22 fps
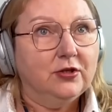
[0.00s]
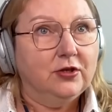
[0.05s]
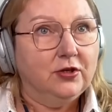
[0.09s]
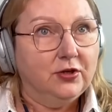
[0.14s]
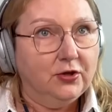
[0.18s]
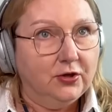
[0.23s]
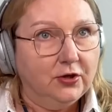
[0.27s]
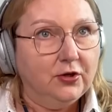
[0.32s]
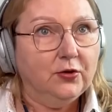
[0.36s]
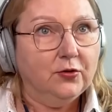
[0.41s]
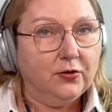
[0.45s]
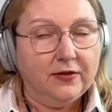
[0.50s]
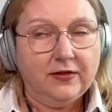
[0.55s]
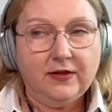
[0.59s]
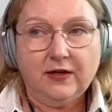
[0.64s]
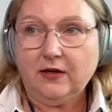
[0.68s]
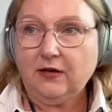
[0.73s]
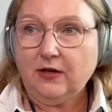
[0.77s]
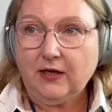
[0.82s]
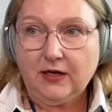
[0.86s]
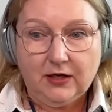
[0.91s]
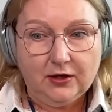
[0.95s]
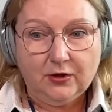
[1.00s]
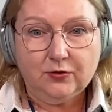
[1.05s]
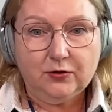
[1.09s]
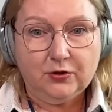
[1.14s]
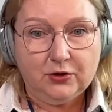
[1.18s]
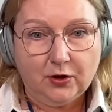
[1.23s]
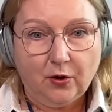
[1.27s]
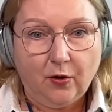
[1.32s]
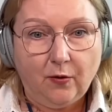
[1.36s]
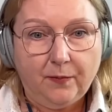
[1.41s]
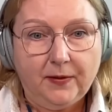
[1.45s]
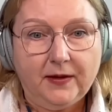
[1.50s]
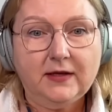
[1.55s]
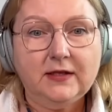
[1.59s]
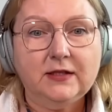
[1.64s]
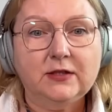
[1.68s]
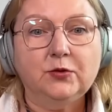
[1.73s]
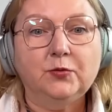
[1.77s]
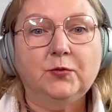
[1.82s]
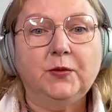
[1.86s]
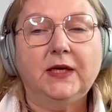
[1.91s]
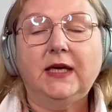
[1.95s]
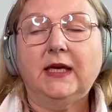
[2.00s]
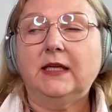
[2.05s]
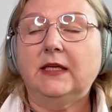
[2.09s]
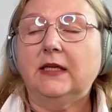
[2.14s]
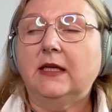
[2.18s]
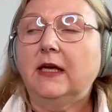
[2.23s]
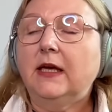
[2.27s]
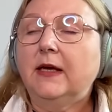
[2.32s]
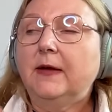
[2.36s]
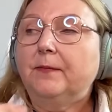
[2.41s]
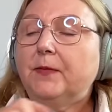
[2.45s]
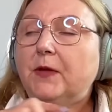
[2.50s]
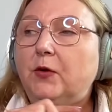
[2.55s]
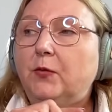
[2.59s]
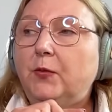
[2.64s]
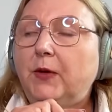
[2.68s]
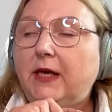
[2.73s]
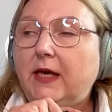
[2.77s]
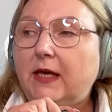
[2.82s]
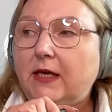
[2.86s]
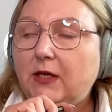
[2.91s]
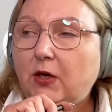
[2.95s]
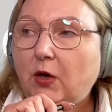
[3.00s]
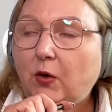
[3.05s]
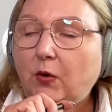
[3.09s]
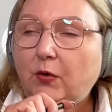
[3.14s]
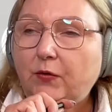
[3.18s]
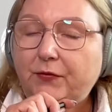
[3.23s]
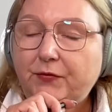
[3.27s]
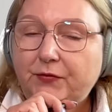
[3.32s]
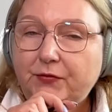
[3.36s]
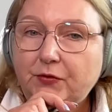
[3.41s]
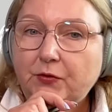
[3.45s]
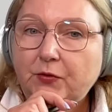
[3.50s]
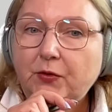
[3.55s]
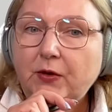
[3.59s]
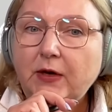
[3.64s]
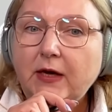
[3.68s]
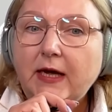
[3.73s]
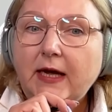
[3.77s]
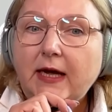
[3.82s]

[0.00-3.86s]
Very new topics we can go through.